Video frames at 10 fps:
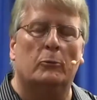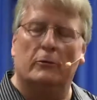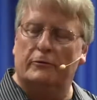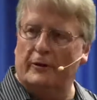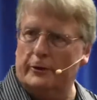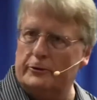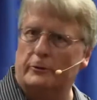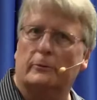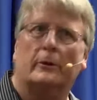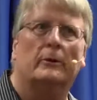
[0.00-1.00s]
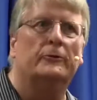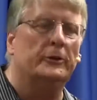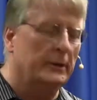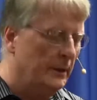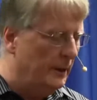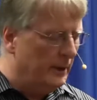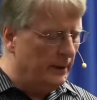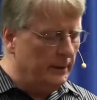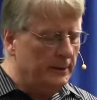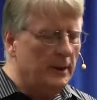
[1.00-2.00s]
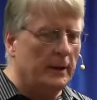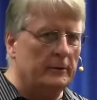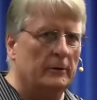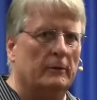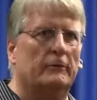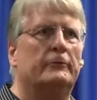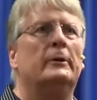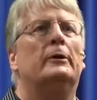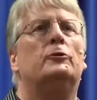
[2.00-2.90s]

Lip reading: professional coaching, any kind of